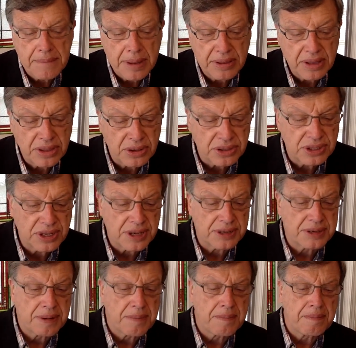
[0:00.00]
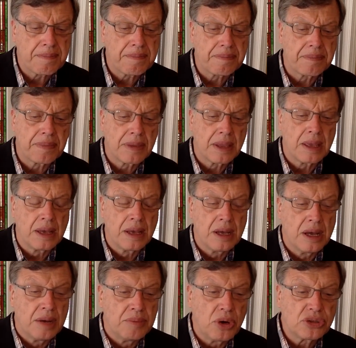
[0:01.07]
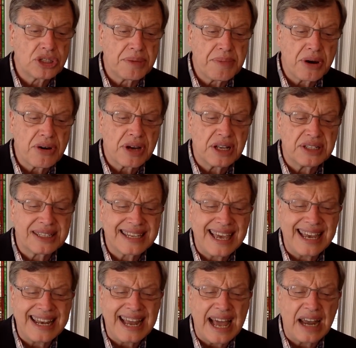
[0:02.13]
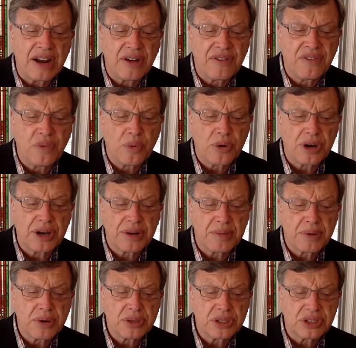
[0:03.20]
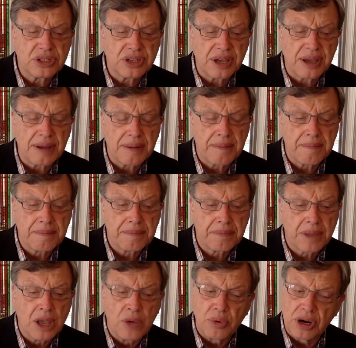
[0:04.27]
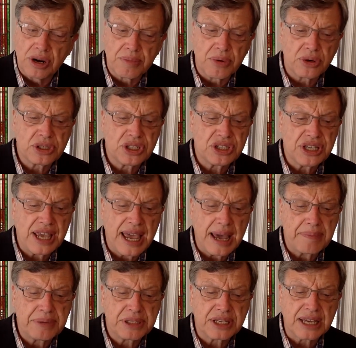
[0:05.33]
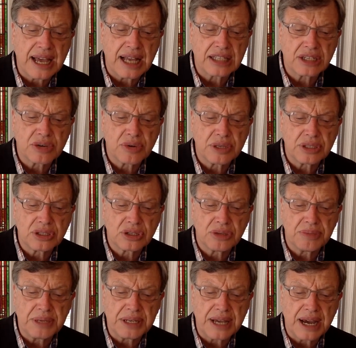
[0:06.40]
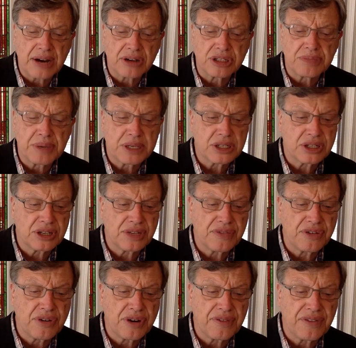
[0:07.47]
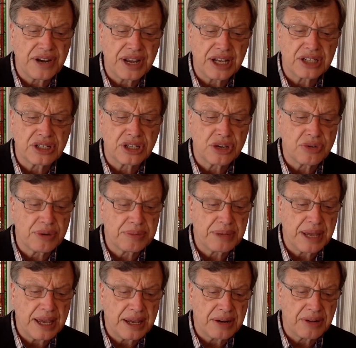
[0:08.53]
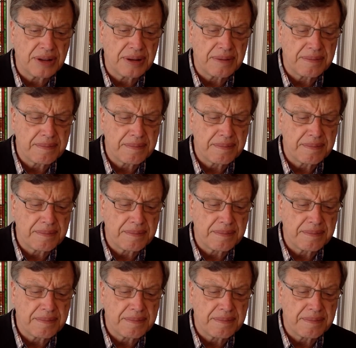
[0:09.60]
And then there's this. Most Americans cannot afford an emergency. When an emergency happens, the consequences could be dire, especially if you aren't financially equipped to handle it.